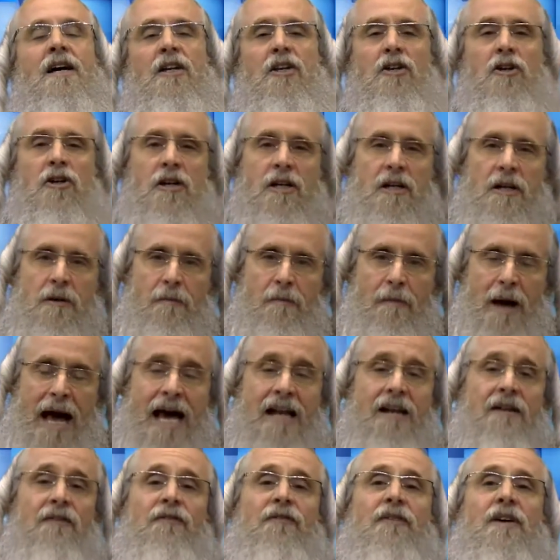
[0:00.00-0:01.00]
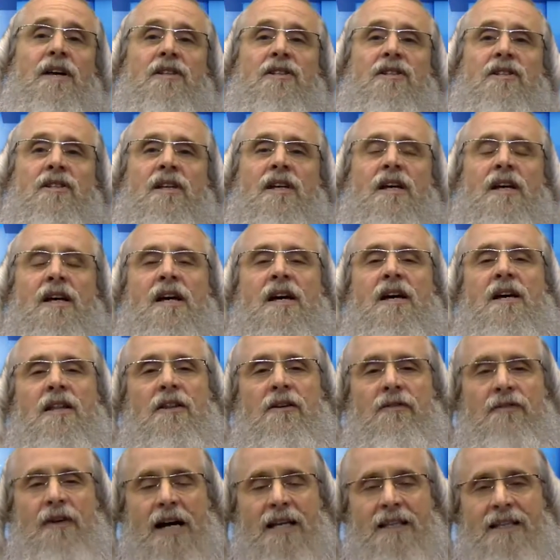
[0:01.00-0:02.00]
you're going to manifest
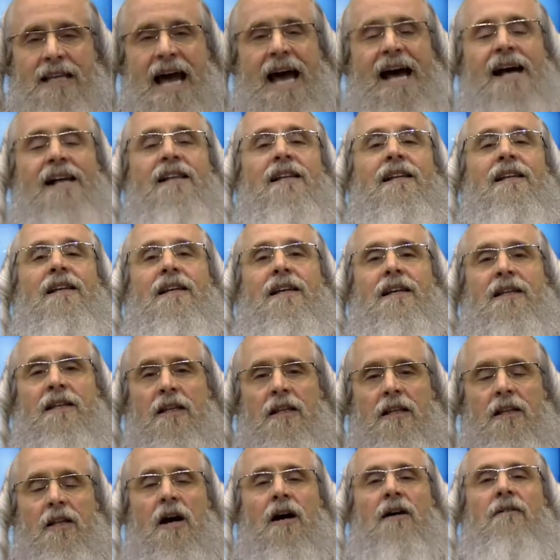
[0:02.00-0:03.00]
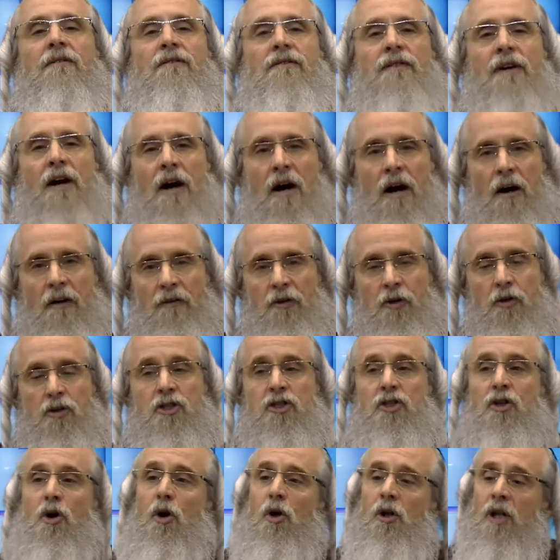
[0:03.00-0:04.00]
the vitality and the love of your
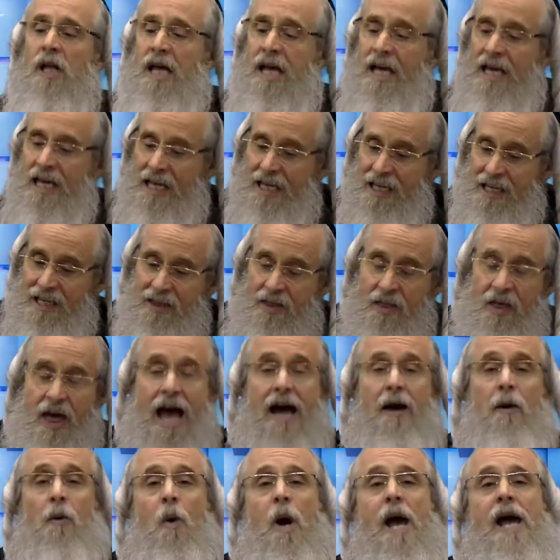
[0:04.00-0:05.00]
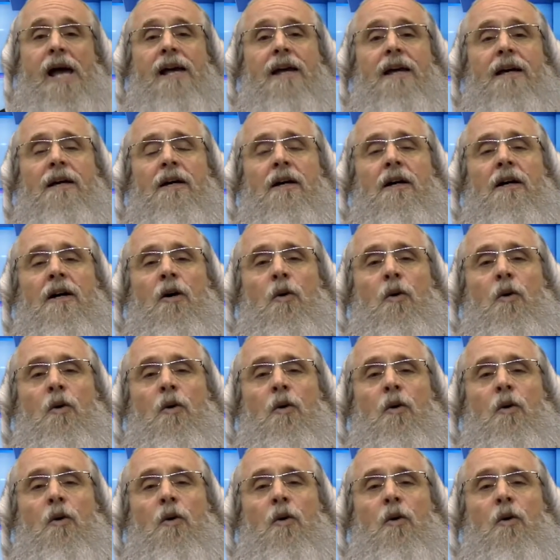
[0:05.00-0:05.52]
soul in that way,